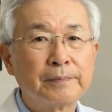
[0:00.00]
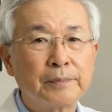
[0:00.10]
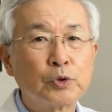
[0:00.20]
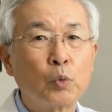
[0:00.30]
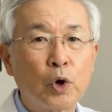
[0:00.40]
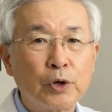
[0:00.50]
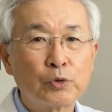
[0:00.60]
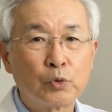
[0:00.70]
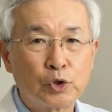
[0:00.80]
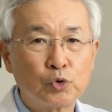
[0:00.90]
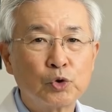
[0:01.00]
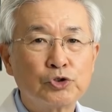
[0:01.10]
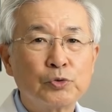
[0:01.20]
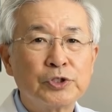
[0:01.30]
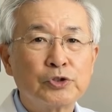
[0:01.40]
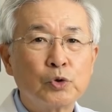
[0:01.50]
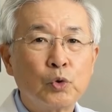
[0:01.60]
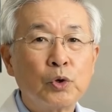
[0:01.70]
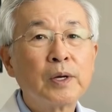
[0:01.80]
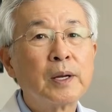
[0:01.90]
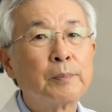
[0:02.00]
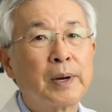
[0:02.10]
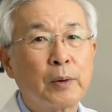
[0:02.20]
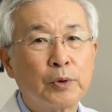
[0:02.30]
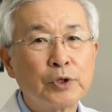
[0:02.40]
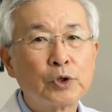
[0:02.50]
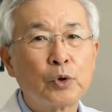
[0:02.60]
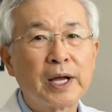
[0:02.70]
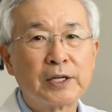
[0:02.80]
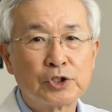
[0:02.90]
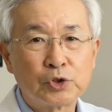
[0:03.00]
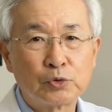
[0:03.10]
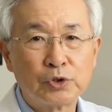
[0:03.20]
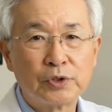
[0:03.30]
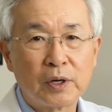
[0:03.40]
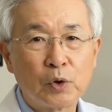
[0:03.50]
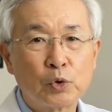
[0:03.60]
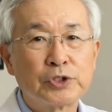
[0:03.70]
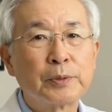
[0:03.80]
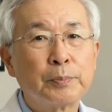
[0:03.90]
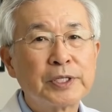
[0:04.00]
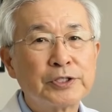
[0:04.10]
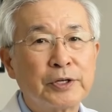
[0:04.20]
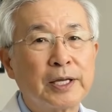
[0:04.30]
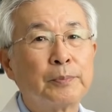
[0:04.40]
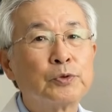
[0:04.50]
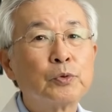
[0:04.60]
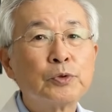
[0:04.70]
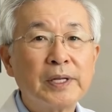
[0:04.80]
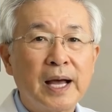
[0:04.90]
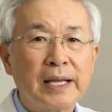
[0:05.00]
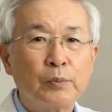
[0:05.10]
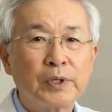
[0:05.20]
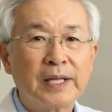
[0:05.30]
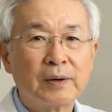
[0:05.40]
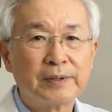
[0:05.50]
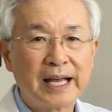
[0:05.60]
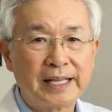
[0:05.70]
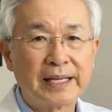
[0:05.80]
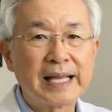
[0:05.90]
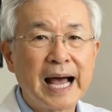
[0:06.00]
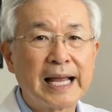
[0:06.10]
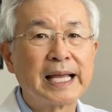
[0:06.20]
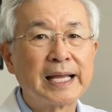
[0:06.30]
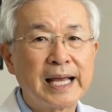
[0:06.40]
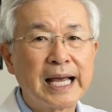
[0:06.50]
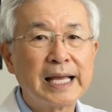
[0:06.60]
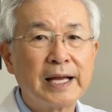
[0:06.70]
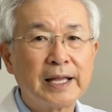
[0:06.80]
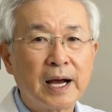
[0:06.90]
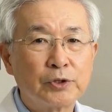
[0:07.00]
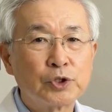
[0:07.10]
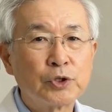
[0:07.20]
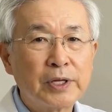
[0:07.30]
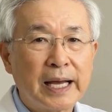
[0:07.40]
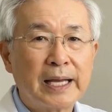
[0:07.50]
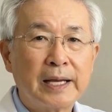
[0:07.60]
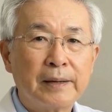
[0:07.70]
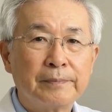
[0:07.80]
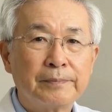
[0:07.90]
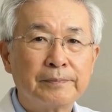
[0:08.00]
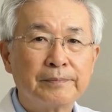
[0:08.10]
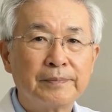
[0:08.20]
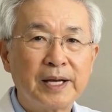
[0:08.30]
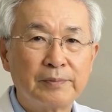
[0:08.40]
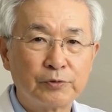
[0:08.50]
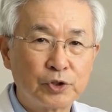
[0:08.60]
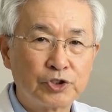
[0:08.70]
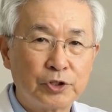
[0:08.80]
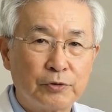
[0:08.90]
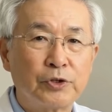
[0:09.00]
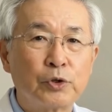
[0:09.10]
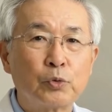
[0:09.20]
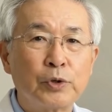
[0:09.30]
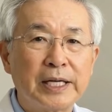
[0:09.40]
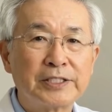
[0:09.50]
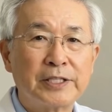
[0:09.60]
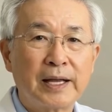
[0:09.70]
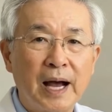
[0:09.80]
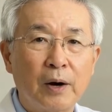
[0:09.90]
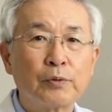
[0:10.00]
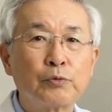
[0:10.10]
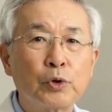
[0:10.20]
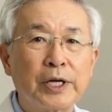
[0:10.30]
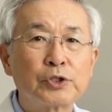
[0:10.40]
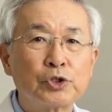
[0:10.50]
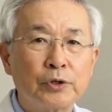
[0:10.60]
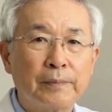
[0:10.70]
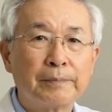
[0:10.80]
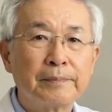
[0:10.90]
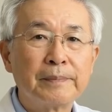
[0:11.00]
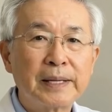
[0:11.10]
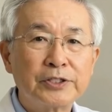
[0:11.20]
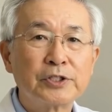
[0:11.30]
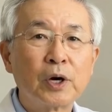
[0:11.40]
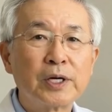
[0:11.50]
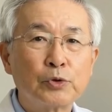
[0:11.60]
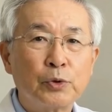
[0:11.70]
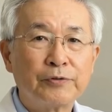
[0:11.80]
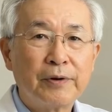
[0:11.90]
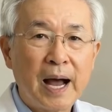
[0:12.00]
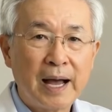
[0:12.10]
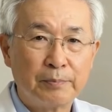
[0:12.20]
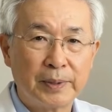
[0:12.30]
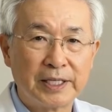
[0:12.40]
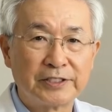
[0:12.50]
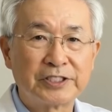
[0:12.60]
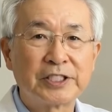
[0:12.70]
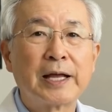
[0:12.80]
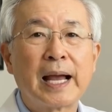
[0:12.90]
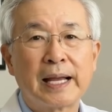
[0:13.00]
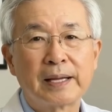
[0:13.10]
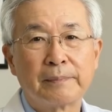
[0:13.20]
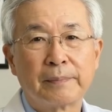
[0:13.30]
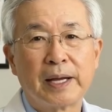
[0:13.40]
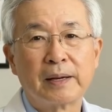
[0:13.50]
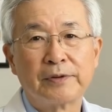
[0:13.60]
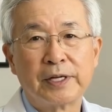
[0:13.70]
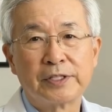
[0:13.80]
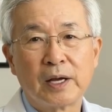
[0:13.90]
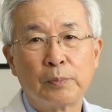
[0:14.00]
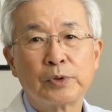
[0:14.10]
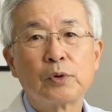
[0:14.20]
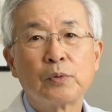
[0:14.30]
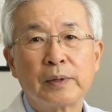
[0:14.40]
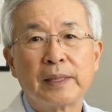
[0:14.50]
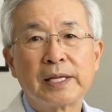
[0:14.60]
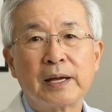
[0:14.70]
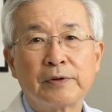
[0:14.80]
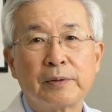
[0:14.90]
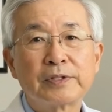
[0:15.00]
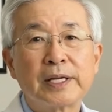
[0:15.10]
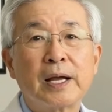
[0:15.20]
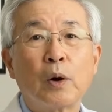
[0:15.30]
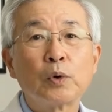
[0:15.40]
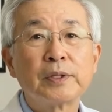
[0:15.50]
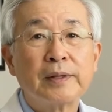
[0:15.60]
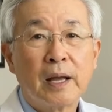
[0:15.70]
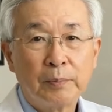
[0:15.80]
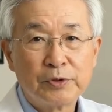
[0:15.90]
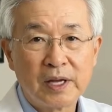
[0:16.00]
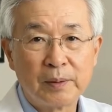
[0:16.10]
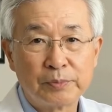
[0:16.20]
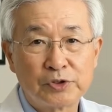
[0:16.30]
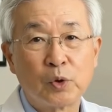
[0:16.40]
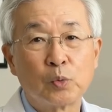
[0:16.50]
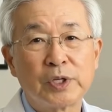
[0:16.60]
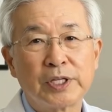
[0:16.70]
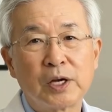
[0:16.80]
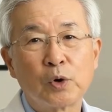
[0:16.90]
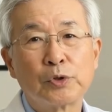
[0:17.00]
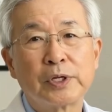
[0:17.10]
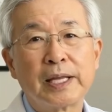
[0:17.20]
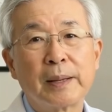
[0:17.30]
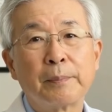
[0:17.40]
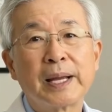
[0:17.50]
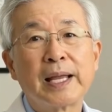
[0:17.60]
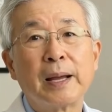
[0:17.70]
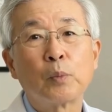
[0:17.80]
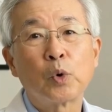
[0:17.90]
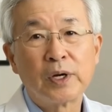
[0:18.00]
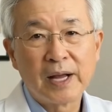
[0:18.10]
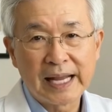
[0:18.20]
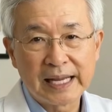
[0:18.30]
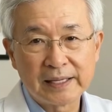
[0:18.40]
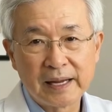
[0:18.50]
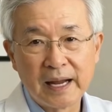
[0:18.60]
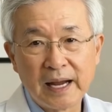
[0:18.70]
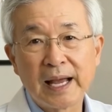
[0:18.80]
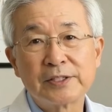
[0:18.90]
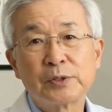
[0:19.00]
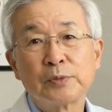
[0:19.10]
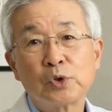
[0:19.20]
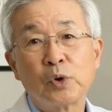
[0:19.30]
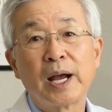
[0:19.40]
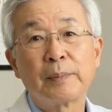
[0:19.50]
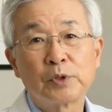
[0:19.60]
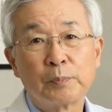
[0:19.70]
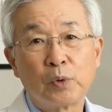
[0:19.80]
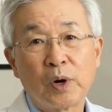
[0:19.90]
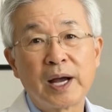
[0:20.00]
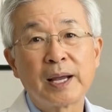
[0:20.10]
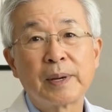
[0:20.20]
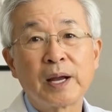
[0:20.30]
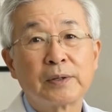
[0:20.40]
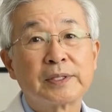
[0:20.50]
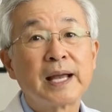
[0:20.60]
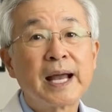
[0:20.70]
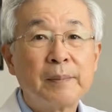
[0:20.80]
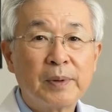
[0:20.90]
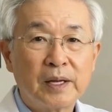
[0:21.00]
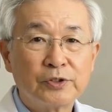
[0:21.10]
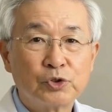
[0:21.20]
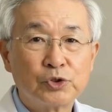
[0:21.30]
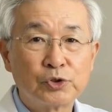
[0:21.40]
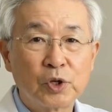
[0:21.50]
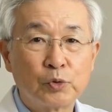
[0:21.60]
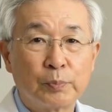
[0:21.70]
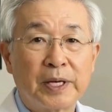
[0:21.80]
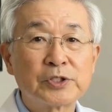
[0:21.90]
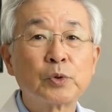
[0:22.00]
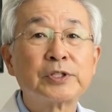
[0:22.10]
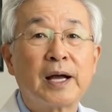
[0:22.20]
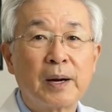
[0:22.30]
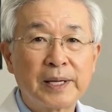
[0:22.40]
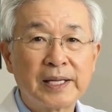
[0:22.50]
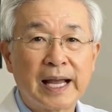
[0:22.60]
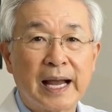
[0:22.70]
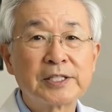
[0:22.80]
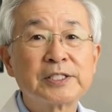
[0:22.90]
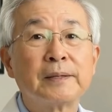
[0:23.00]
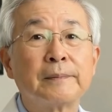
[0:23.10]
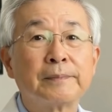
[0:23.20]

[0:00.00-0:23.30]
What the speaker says: To walk through a grocery store, play with your grandchildren, or simply sleep through the night without that nagging ache down your leg? That version of you isn't out of reach. It starts with 5 minutes today. If this helped you, give the video a thumbs up so we know to keep making more like it, and subscribe to Prime Health Lab so you don't miss what's coming next.